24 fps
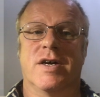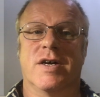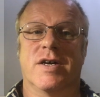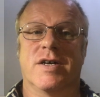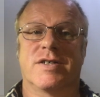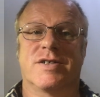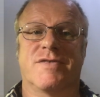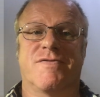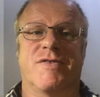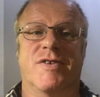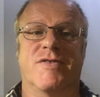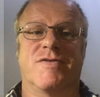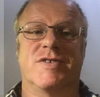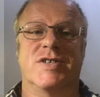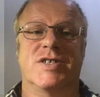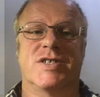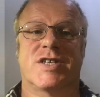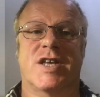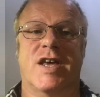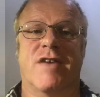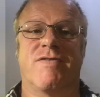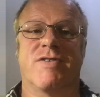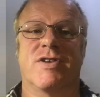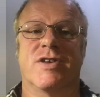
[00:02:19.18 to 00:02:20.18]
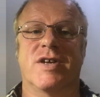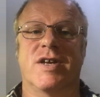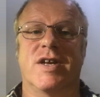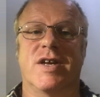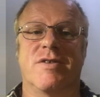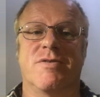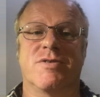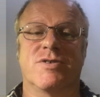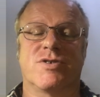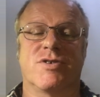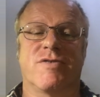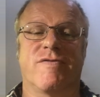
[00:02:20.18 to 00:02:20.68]
to 57, and
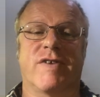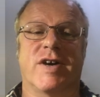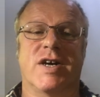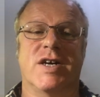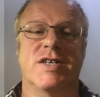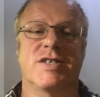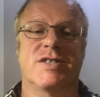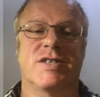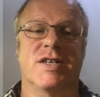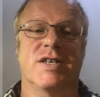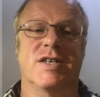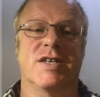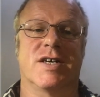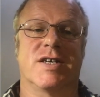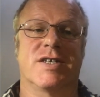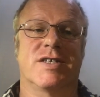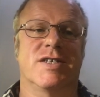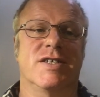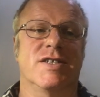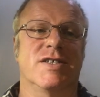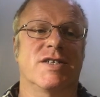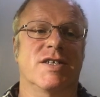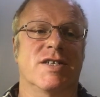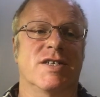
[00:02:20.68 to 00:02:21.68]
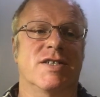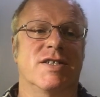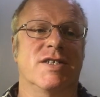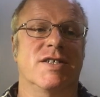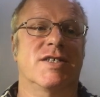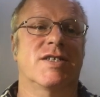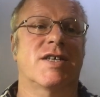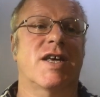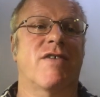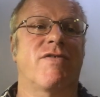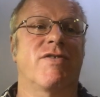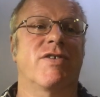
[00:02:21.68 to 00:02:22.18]
it was revised in
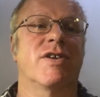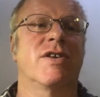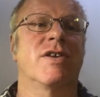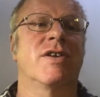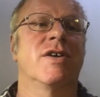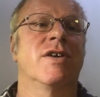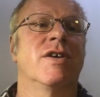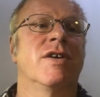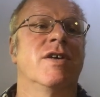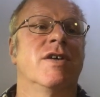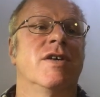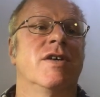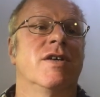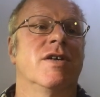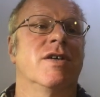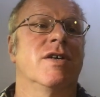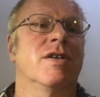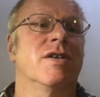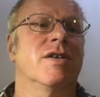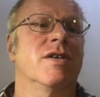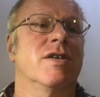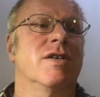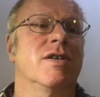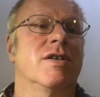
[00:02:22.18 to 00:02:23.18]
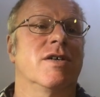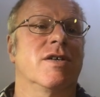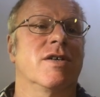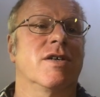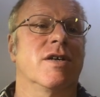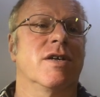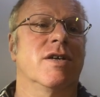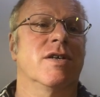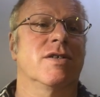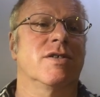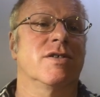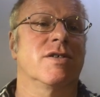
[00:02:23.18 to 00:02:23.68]
1967.
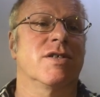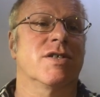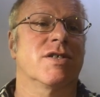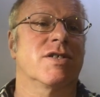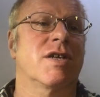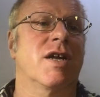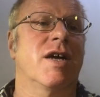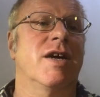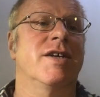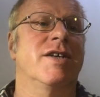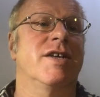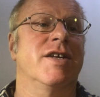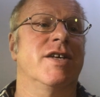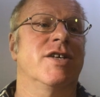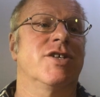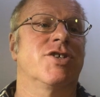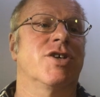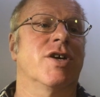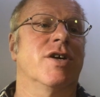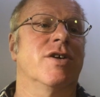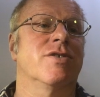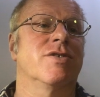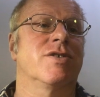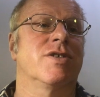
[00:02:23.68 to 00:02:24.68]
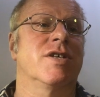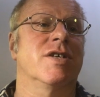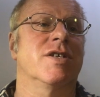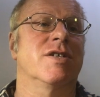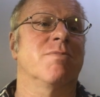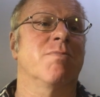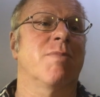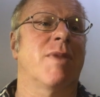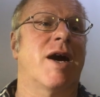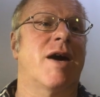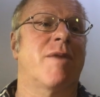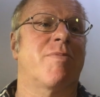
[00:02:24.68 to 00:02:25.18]
And the slide here shows
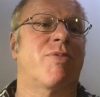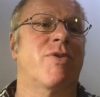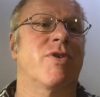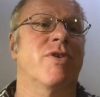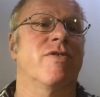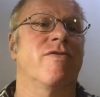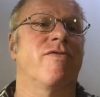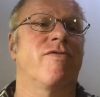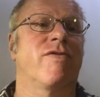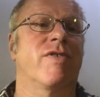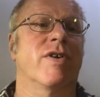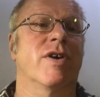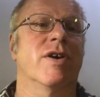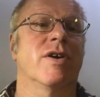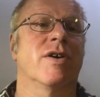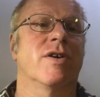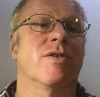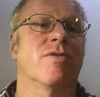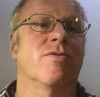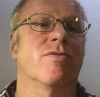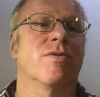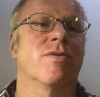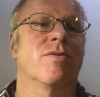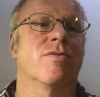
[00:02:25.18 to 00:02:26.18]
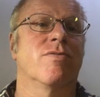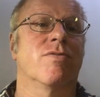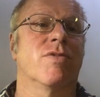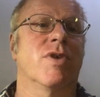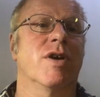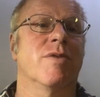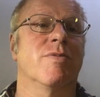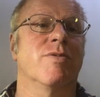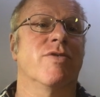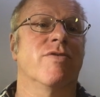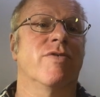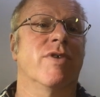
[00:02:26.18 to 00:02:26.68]
his map of
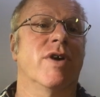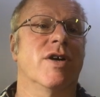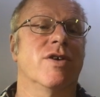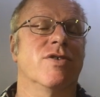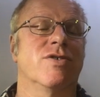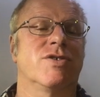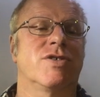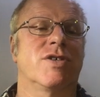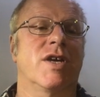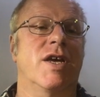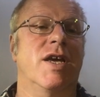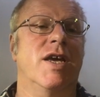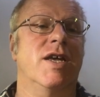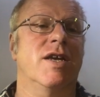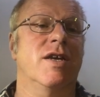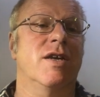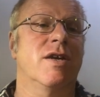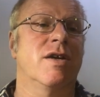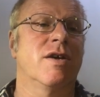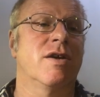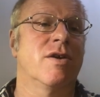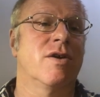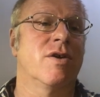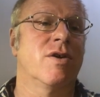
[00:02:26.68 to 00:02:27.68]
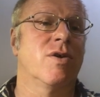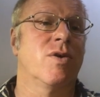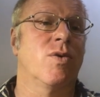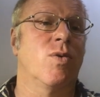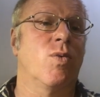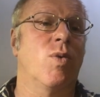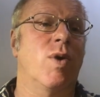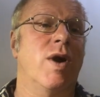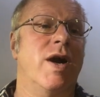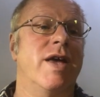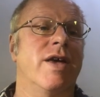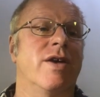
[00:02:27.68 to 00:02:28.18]
Roman roads in
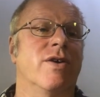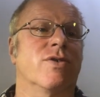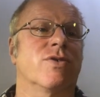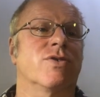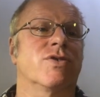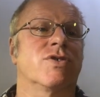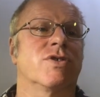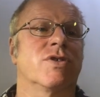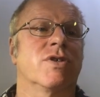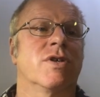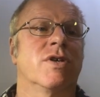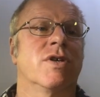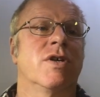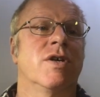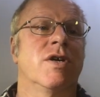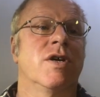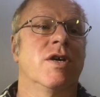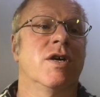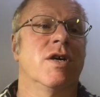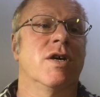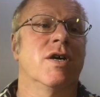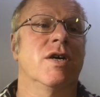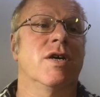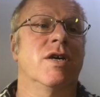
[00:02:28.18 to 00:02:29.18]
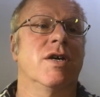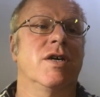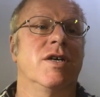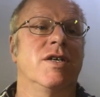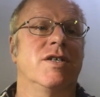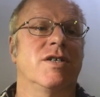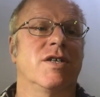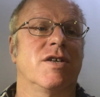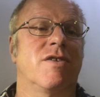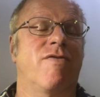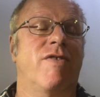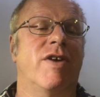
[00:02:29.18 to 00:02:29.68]
Wales. He
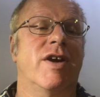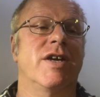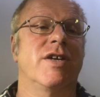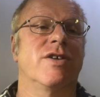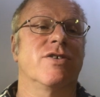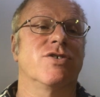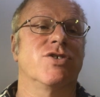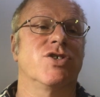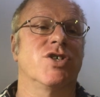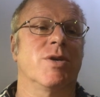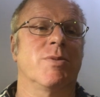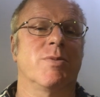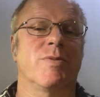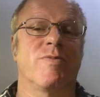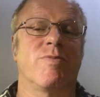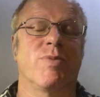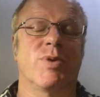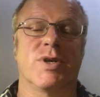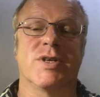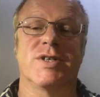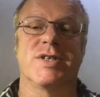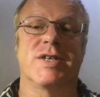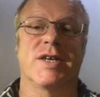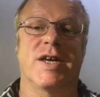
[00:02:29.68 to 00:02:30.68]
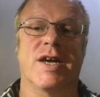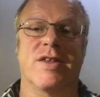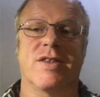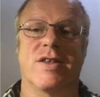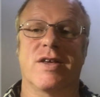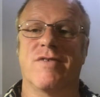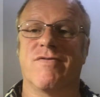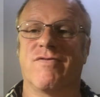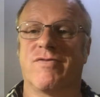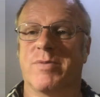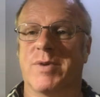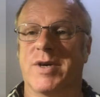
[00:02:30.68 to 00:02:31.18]
did a very good job of pulling together
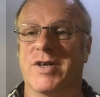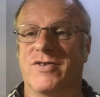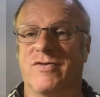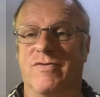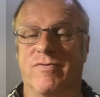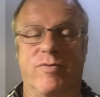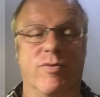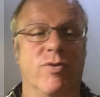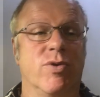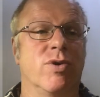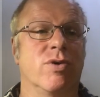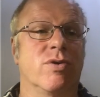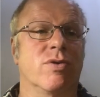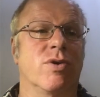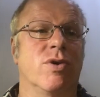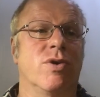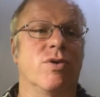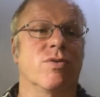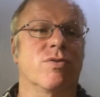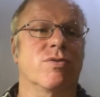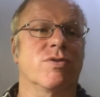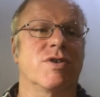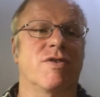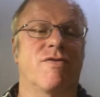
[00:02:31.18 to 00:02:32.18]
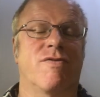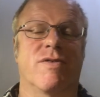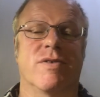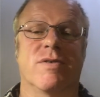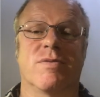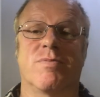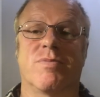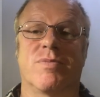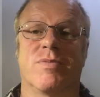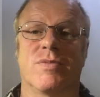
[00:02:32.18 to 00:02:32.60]
information from